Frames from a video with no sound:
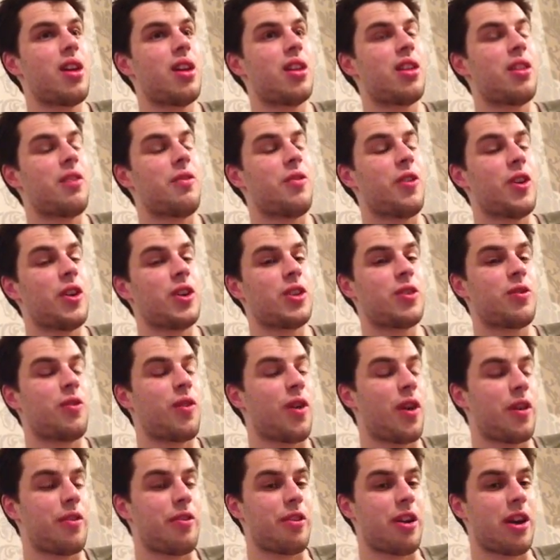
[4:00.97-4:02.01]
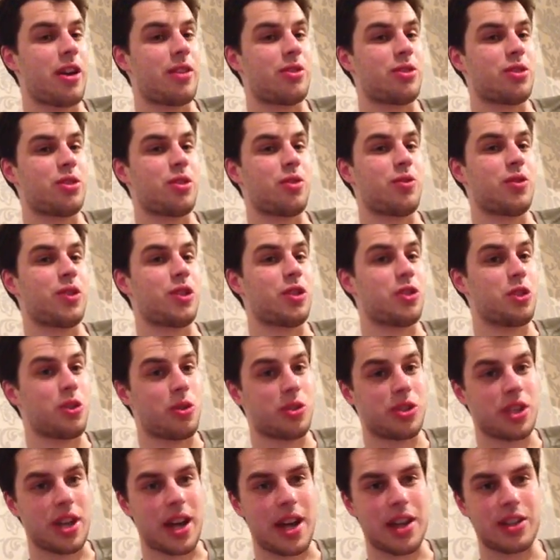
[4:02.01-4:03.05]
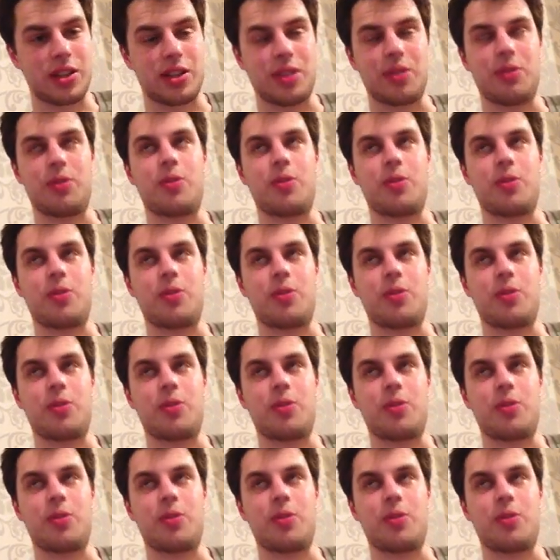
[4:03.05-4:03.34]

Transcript: the first 5 rounds of the John Jackson